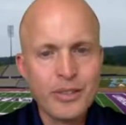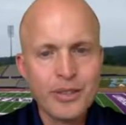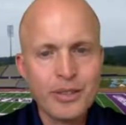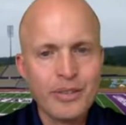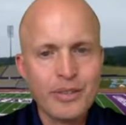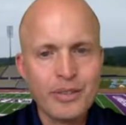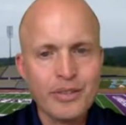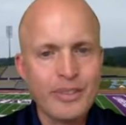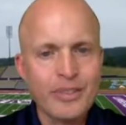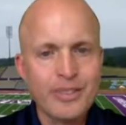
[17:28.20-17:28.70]

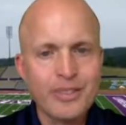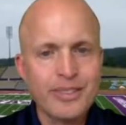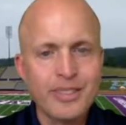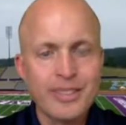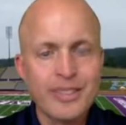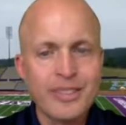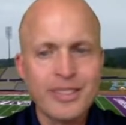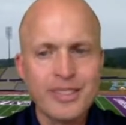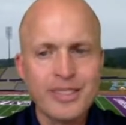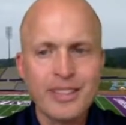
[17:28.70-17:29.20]
even
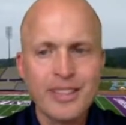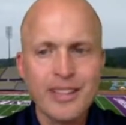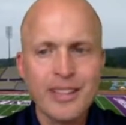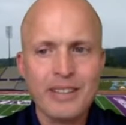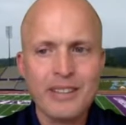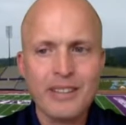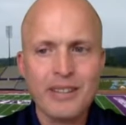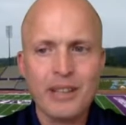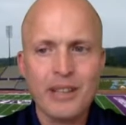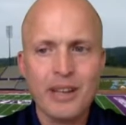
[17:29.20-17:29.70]
see, see that
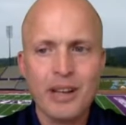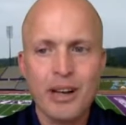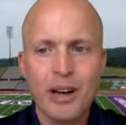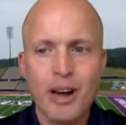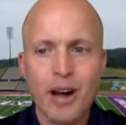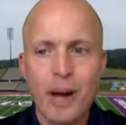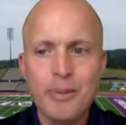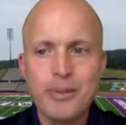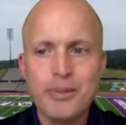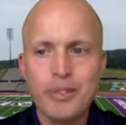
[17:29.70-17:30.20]
as an
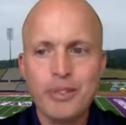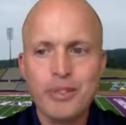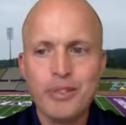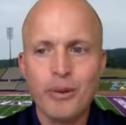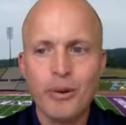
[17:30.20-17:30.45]
option